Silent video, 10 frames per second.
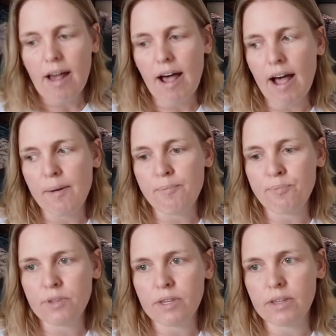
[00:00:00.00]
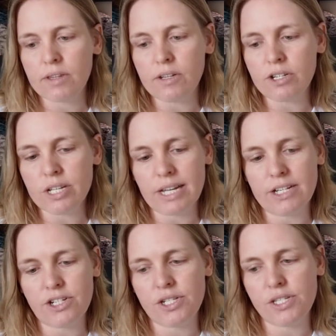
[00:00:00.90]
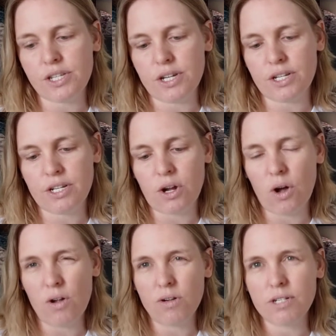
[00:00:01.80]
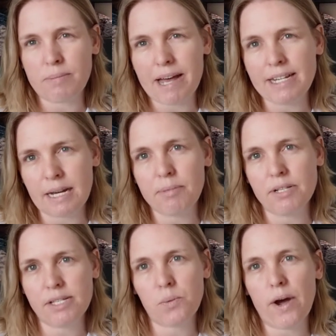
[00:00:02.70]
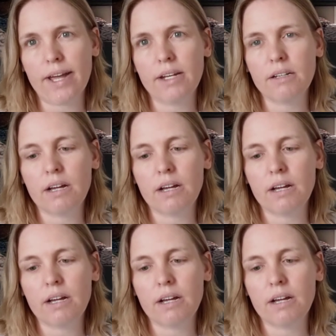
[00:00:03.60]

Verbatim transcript: Um, usually, each insert can hold about double its weight